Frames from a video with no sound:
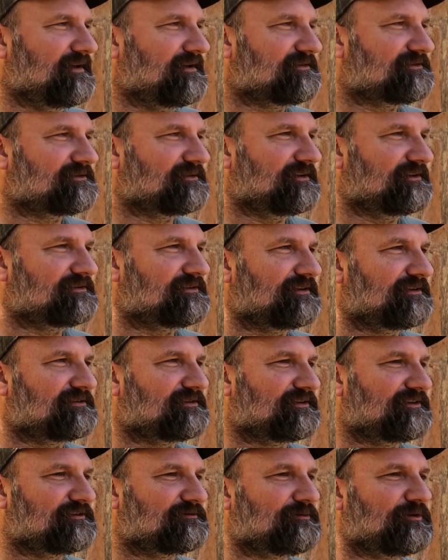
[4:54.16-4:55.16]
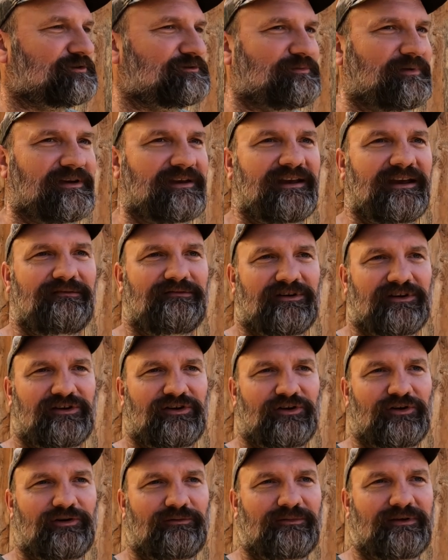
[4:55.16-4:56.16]
it's, it's, it's, it's supposed to be given
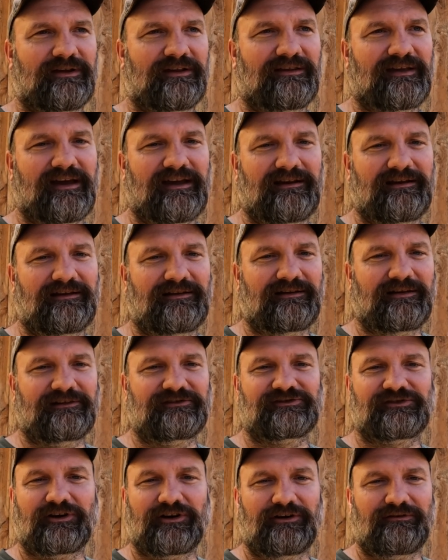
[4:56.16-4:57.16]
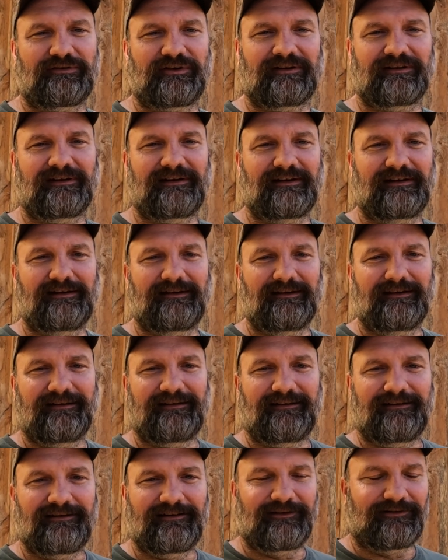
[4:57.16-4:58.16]
to them and they deserve it.
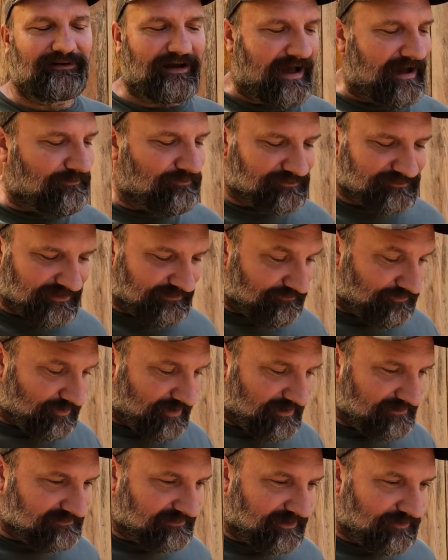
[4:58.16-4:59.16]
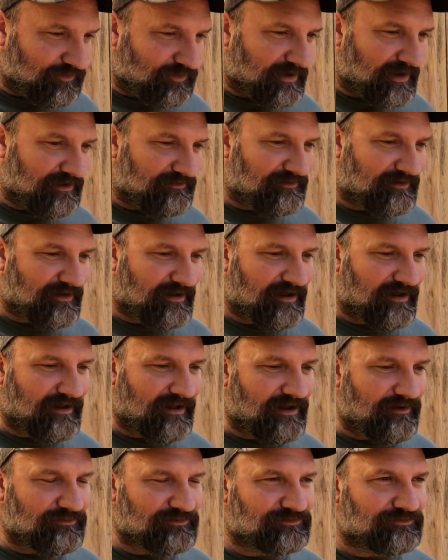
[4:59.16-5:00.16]
You know, I was never raised that way. I,
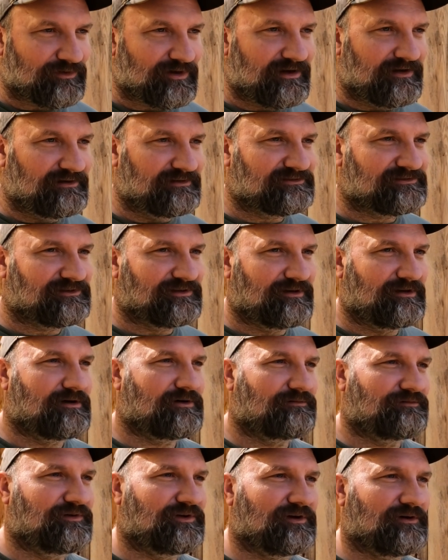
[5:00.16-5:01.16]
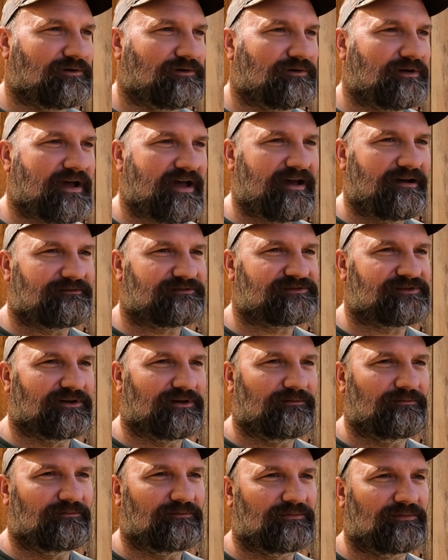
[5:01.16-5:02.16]
I was raised, you know, if you're going to have
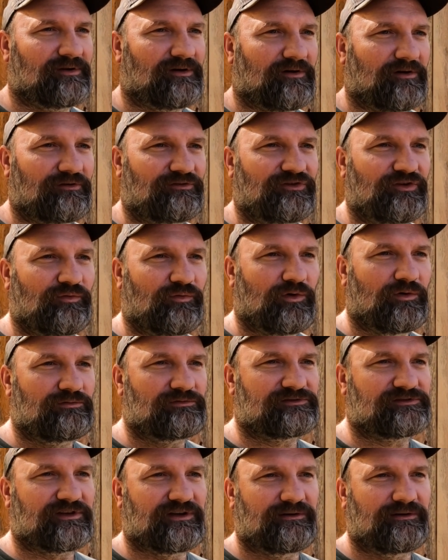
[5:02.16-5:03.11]
something or you want